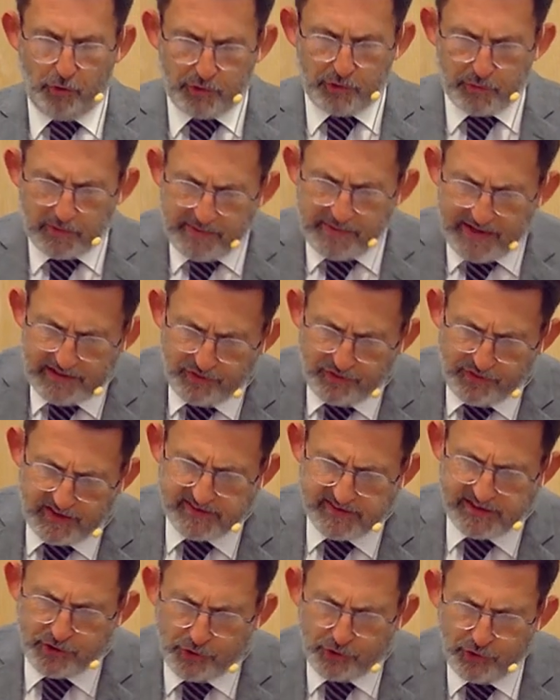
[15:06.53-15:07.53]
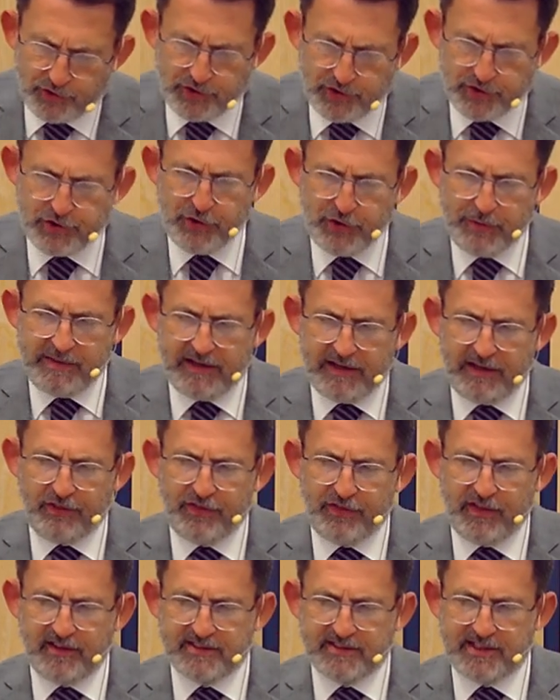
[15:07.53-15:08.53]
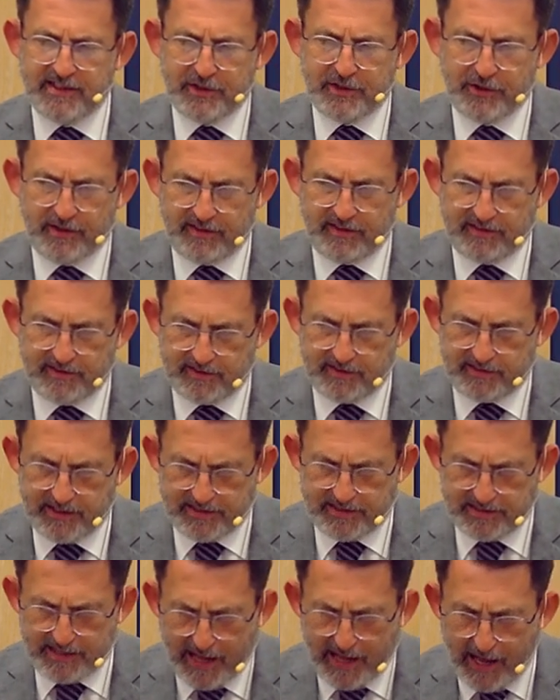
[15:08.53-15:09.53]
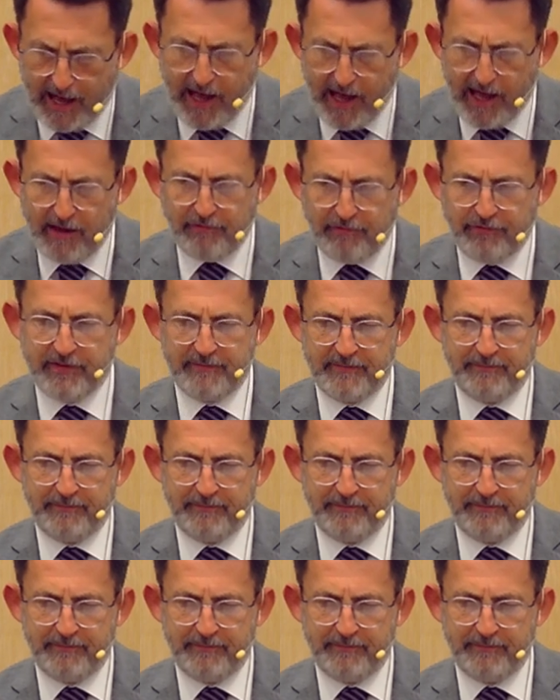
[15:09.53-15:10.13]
there were many things he couldn't do, many things he didn't have.